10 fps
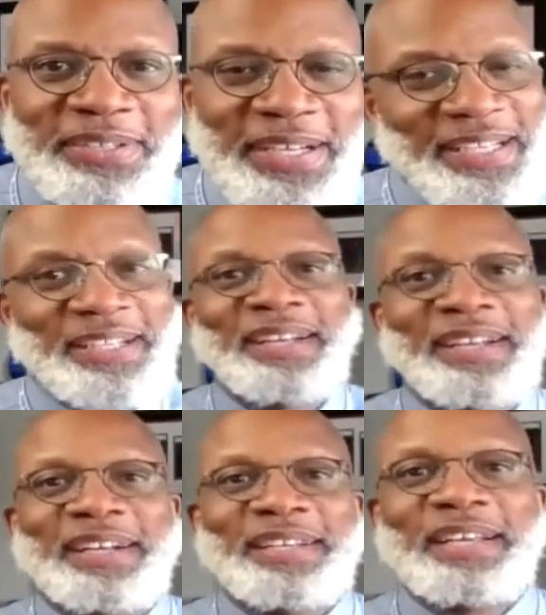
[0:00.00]
right?
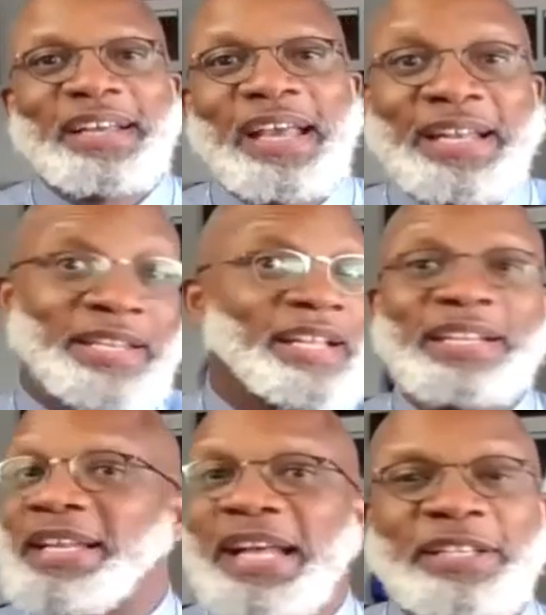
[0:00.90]
It
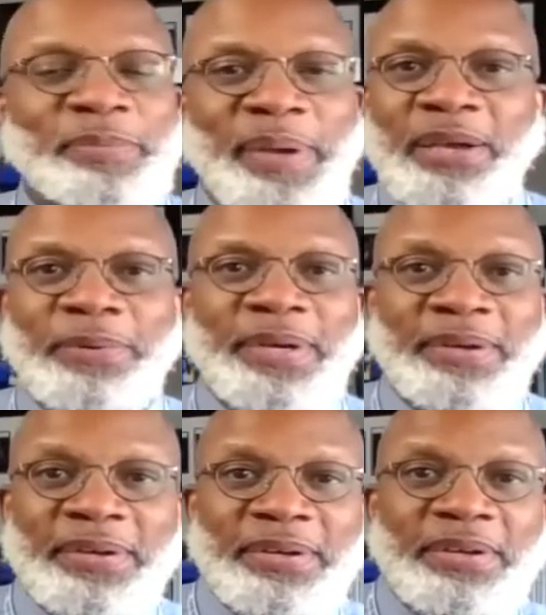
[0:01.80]
didn't enhance my
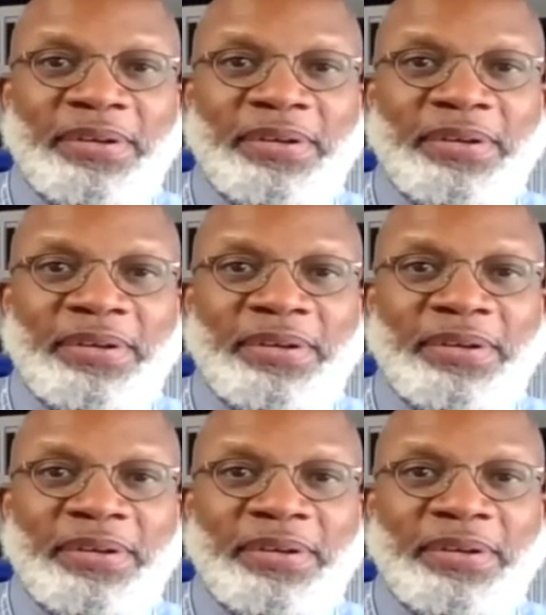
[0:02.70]
career.